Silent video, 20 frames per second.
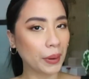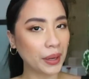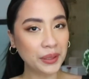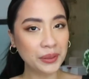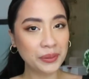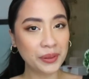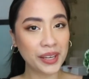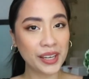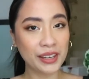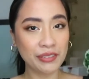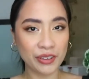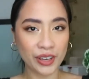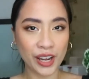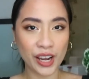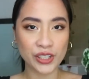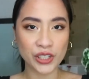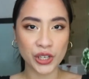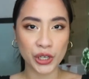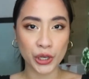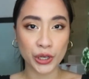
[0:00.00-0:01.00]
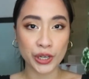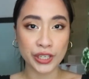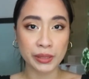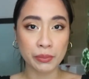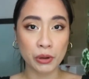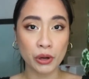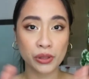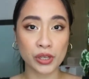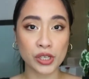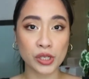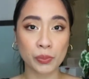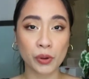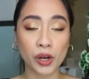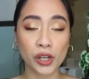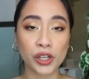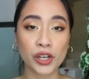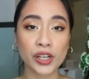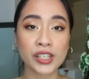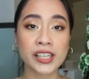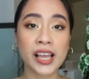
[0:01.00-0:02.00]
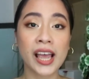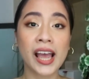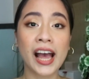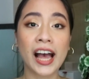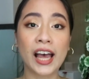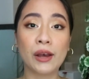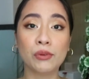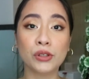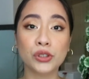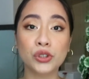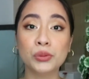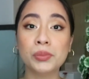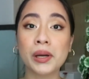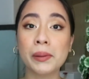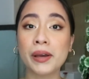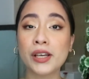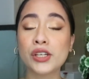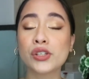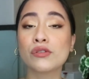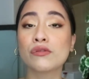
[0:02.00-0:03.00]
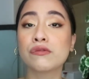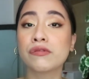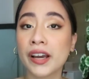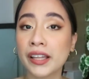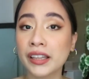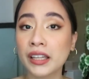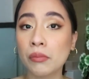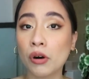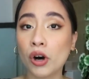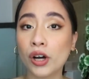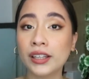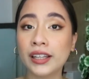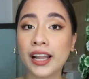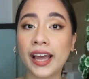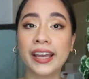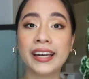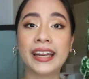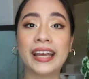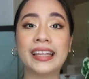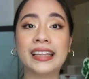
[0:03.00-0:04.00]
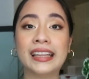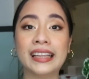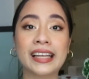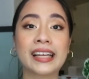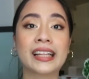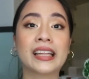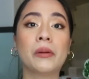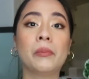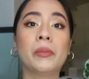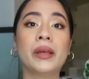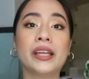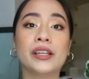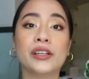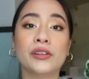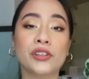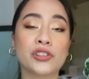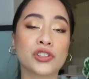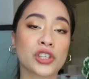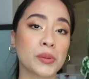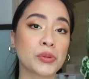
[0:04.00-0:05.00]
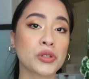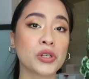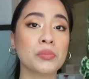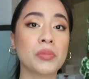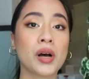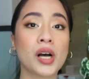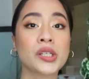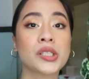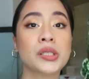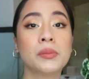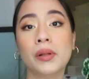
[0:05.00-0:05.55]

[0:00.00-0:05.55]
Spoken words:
By the way, if you guys are curious about these products, I will do my best to find them online and link them in the description box